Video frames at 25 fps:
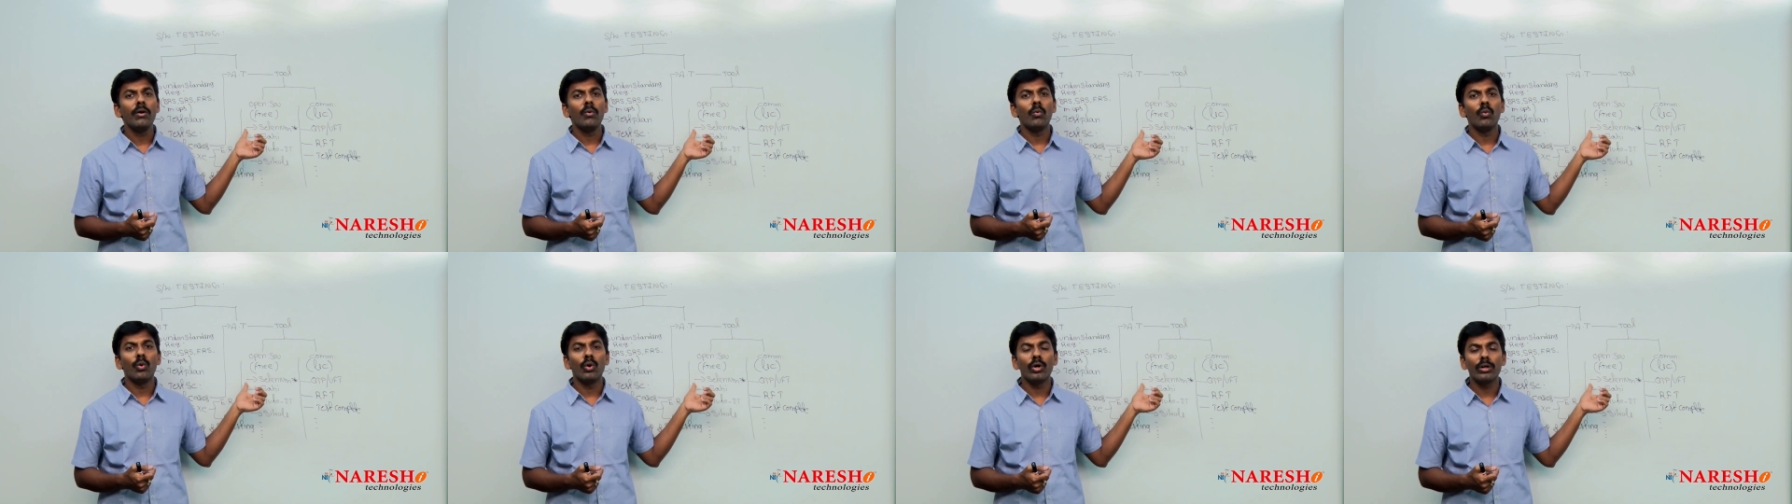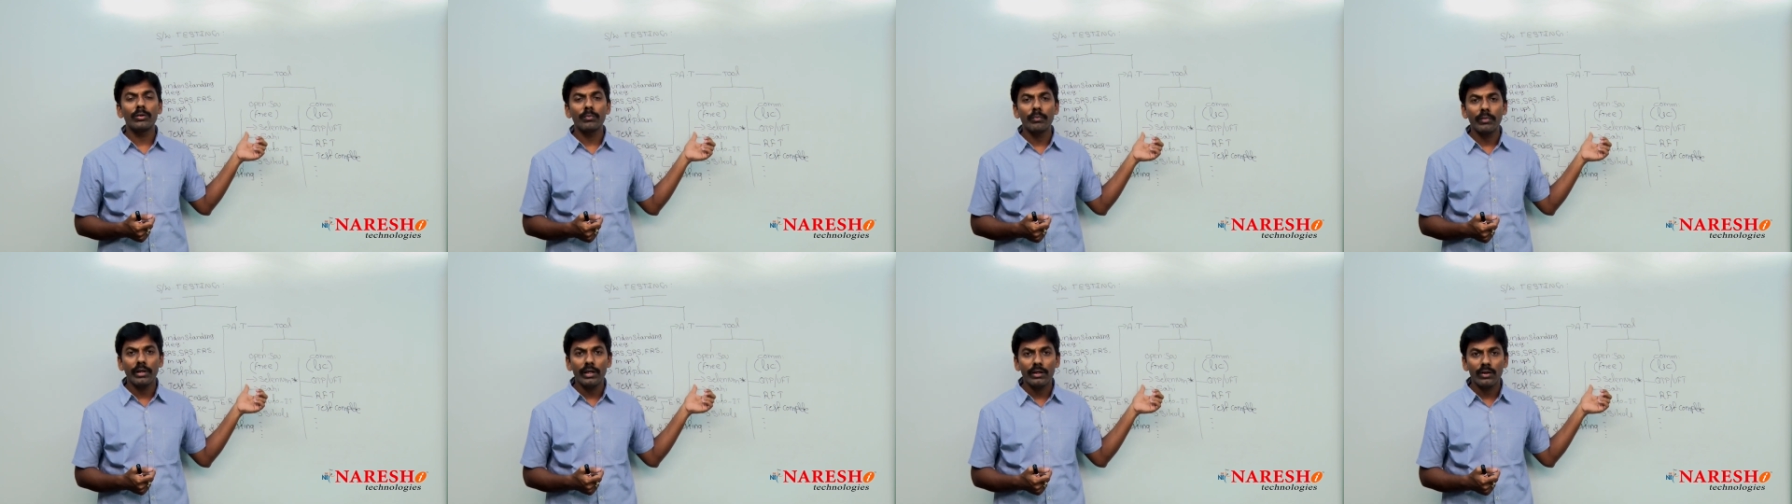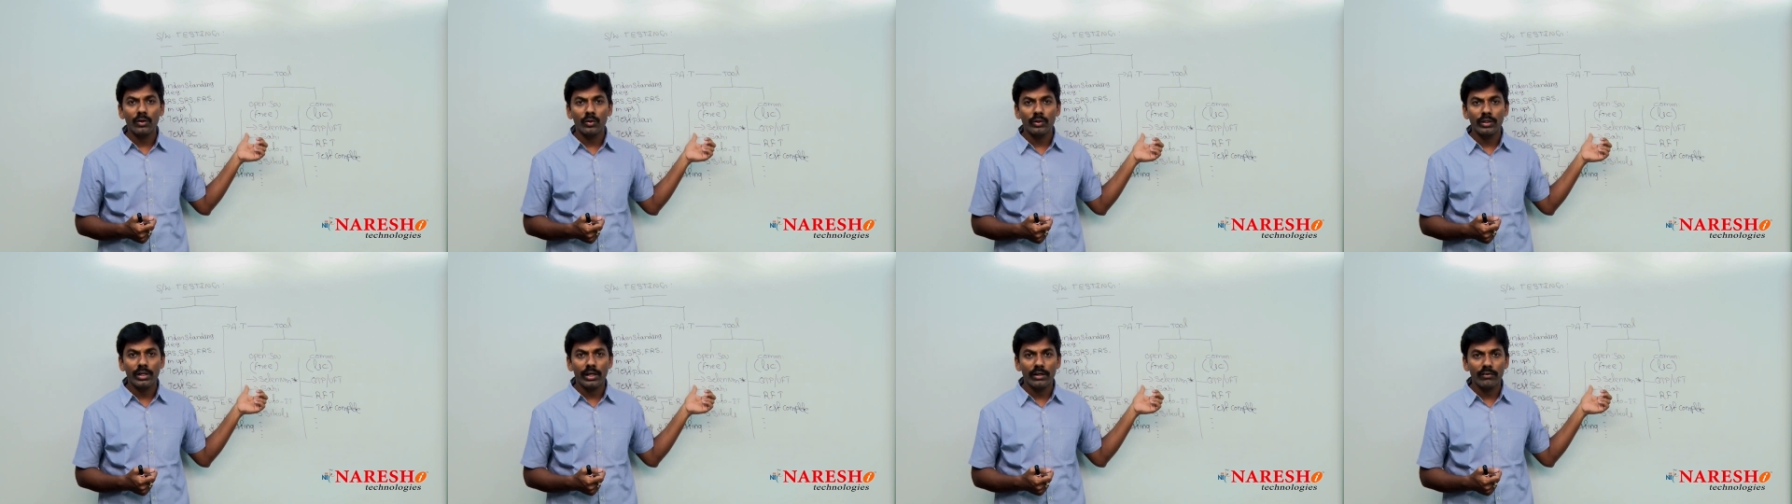what
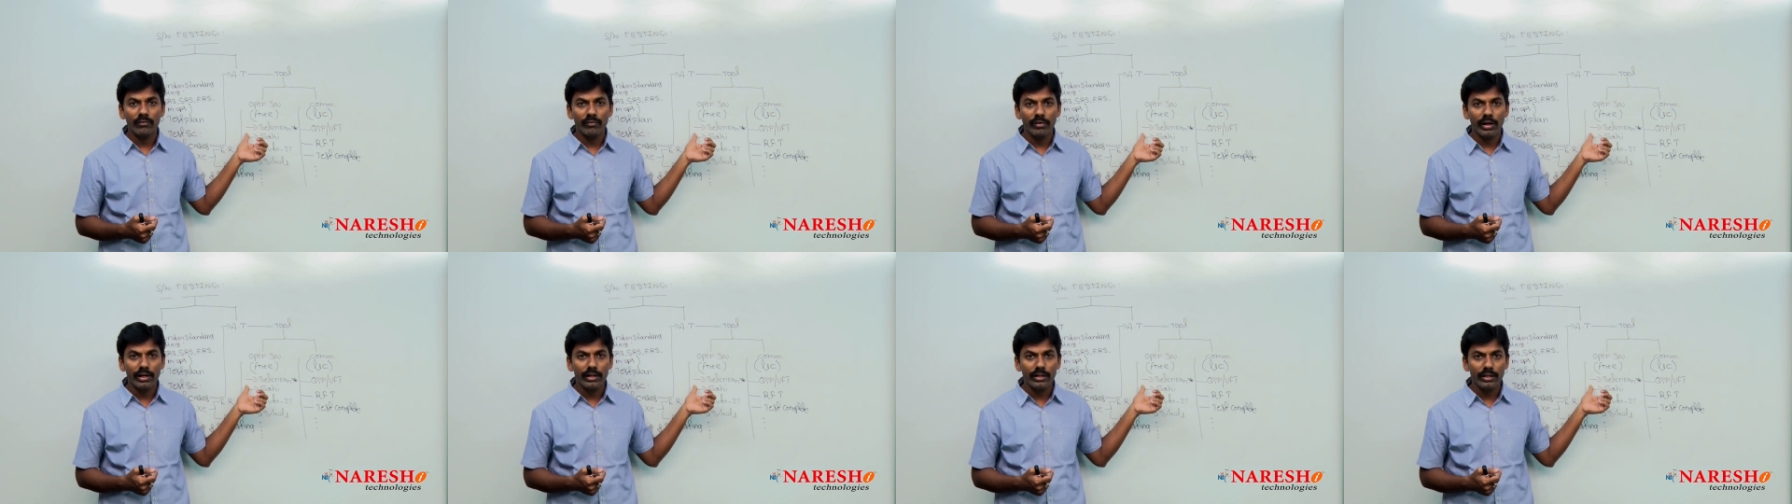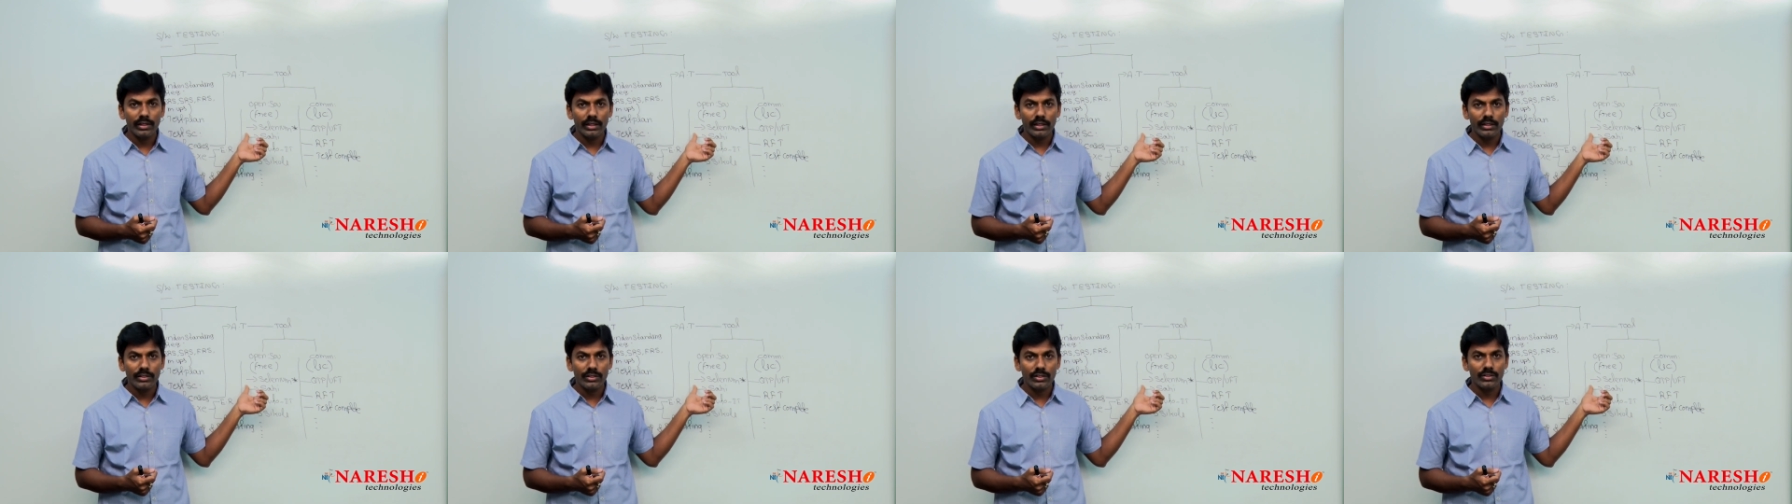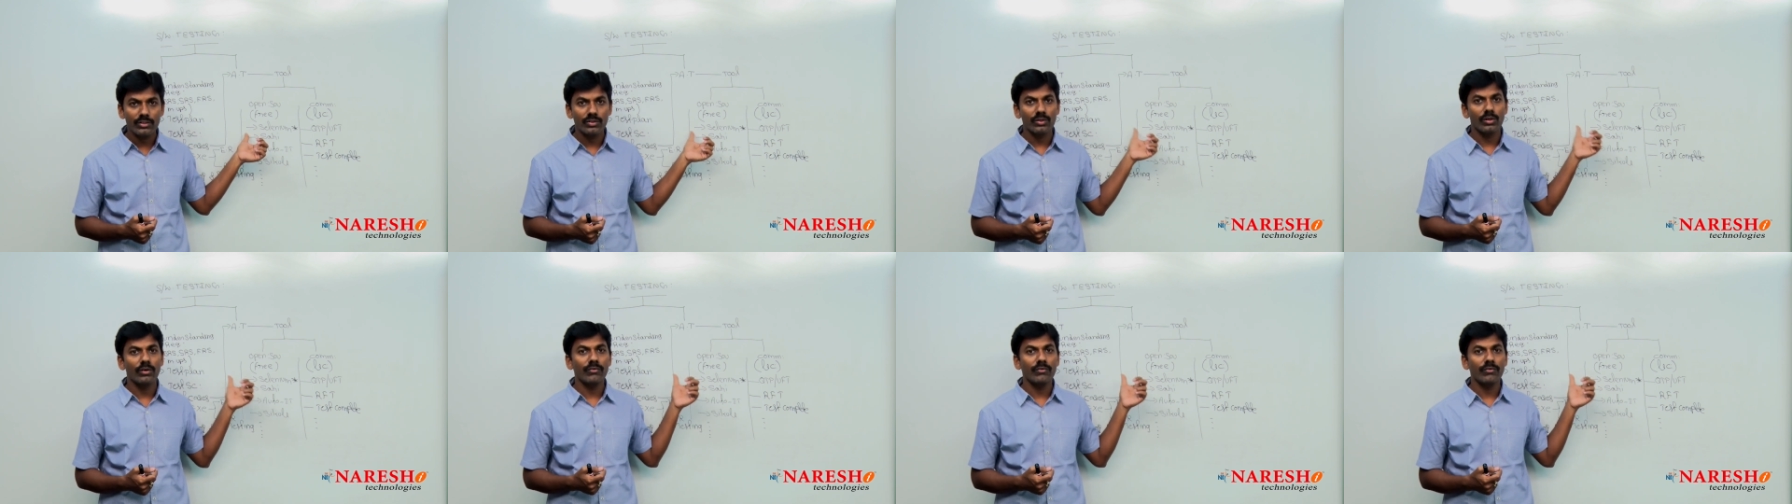make you the advantages